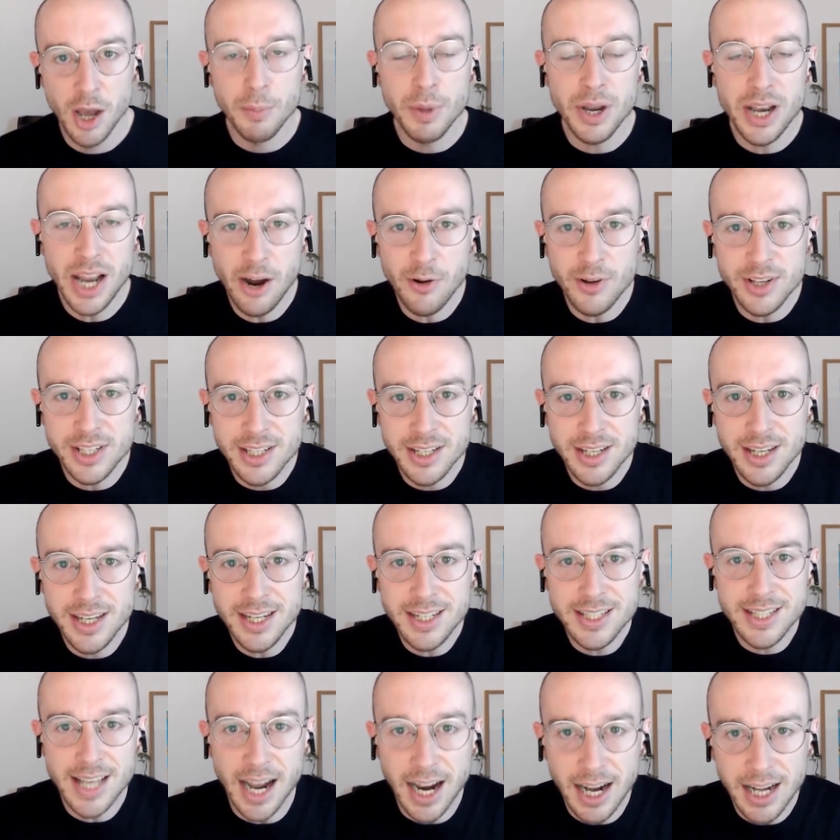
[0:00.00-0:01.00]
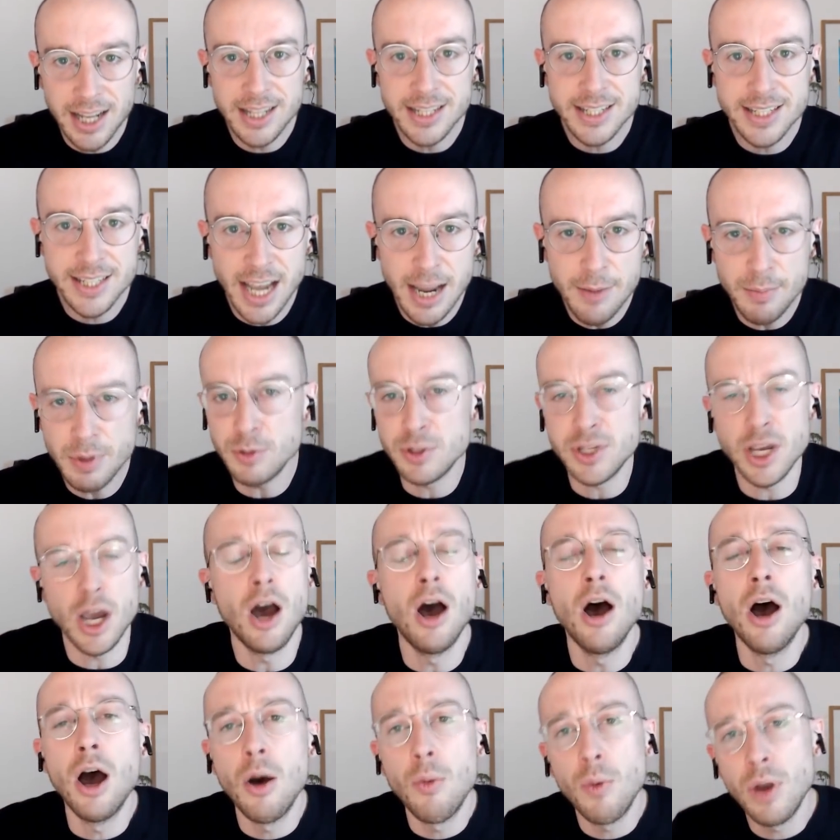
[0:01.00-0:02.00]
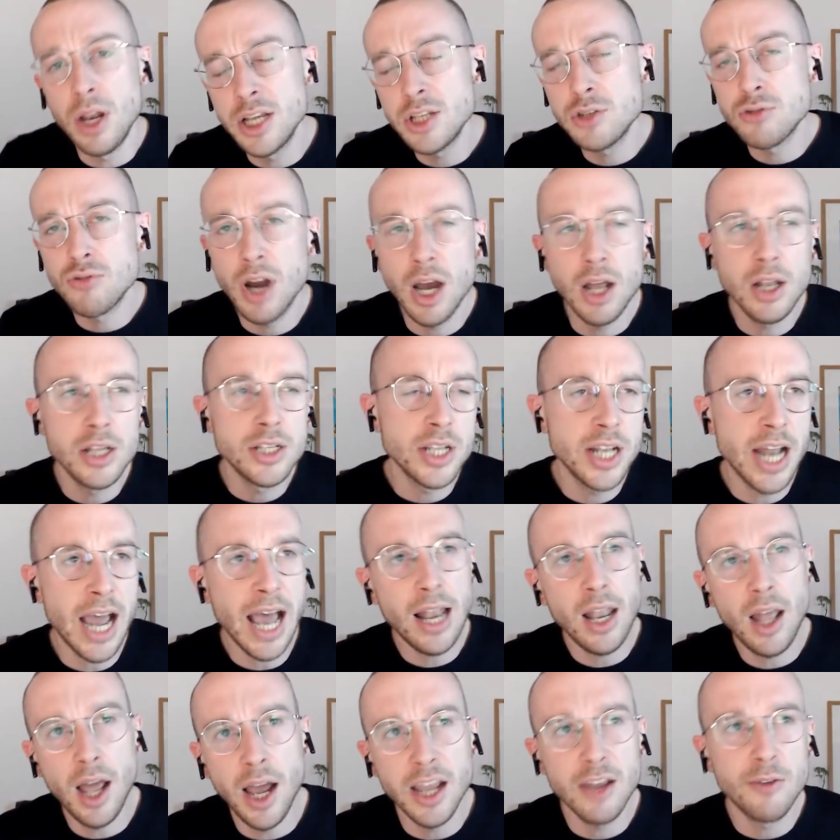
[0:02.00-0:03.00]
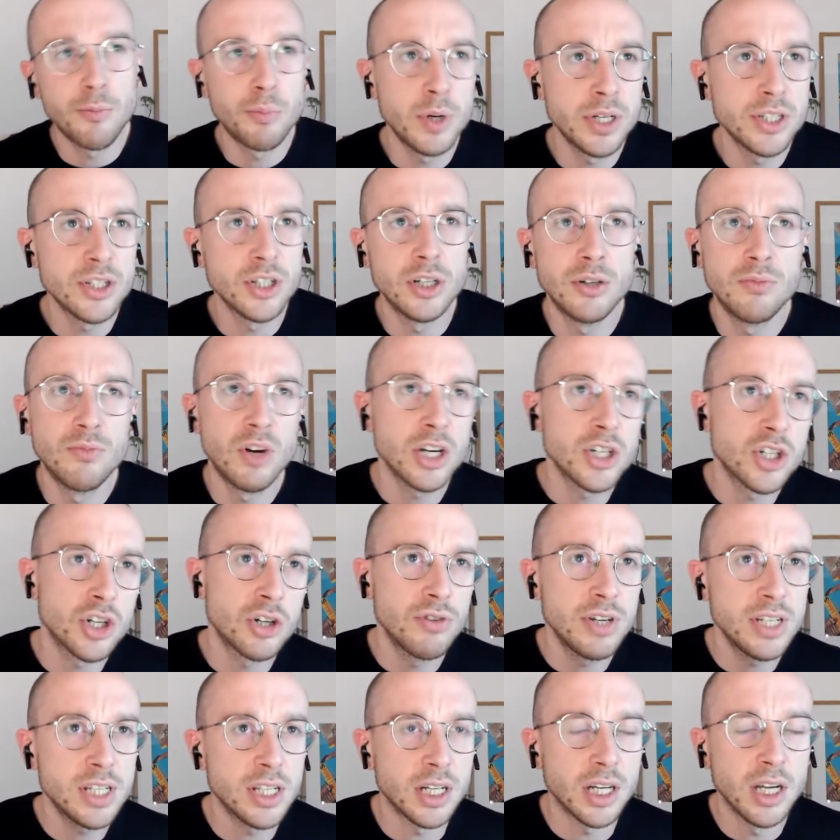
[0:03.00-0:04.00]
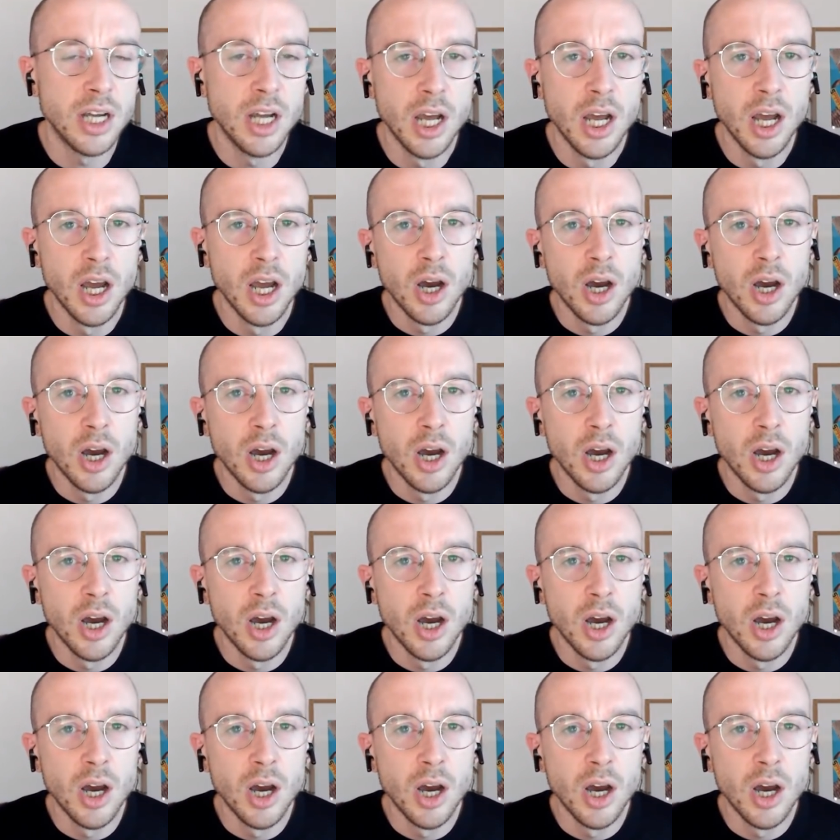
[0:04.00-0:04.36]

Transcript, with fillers: But now it's exactly the same. People say, oh, well, Israel is an ally of Britain and Russia isn't.